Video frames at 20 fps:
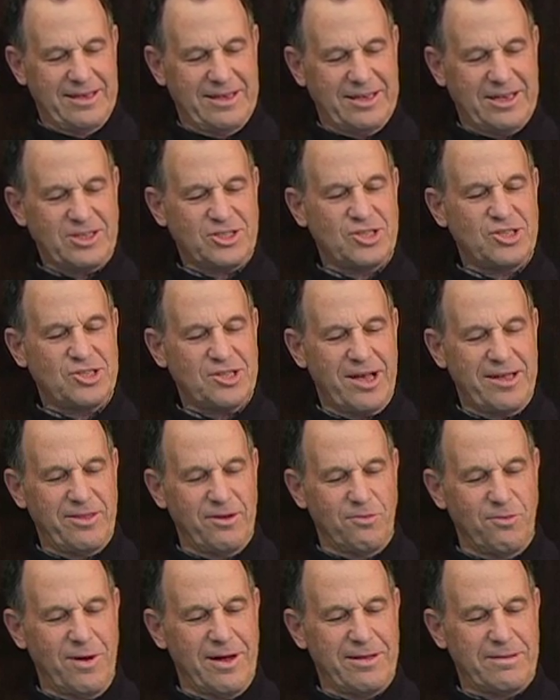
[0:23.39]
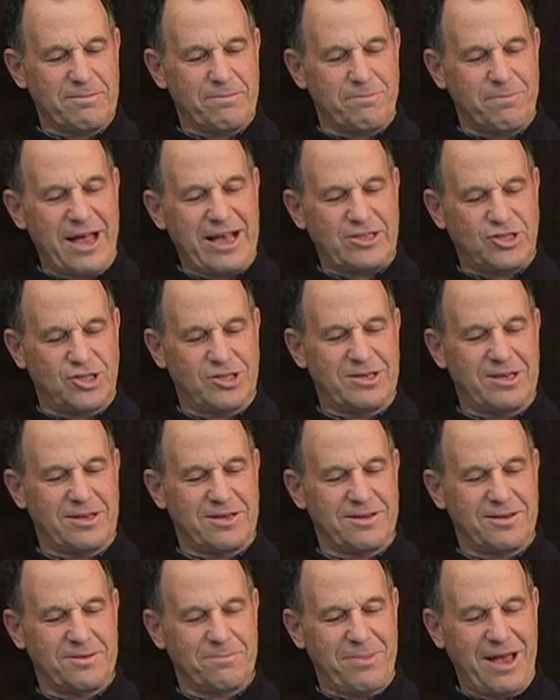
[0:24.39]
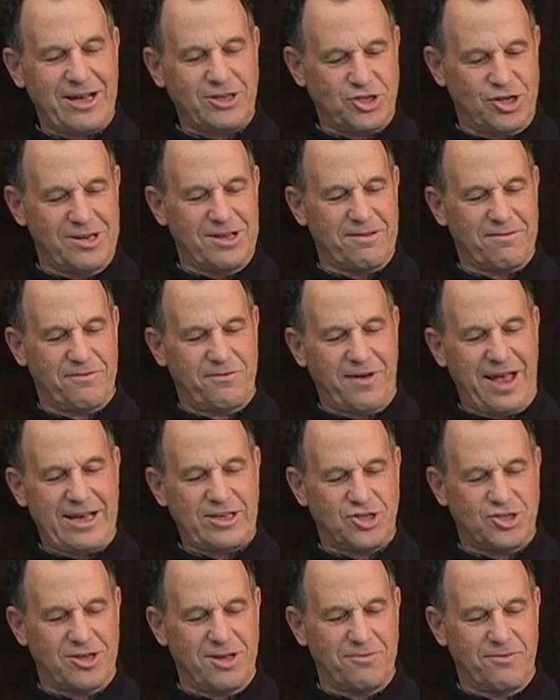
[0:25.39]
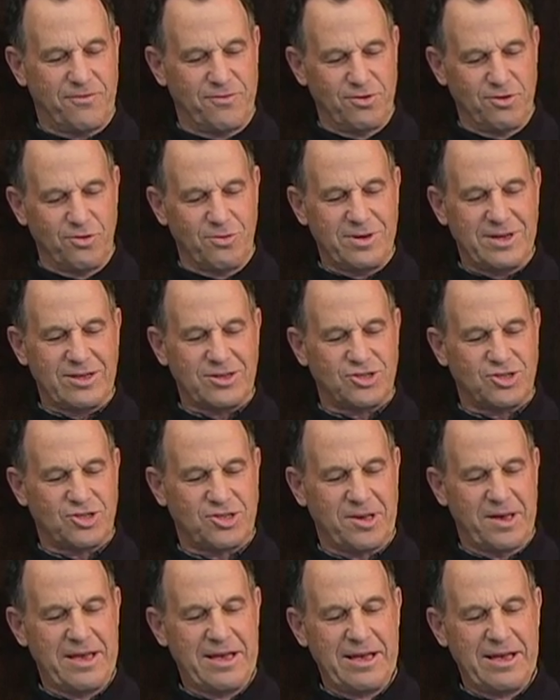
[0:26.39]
Kisses on the run, passionate, fast and furious,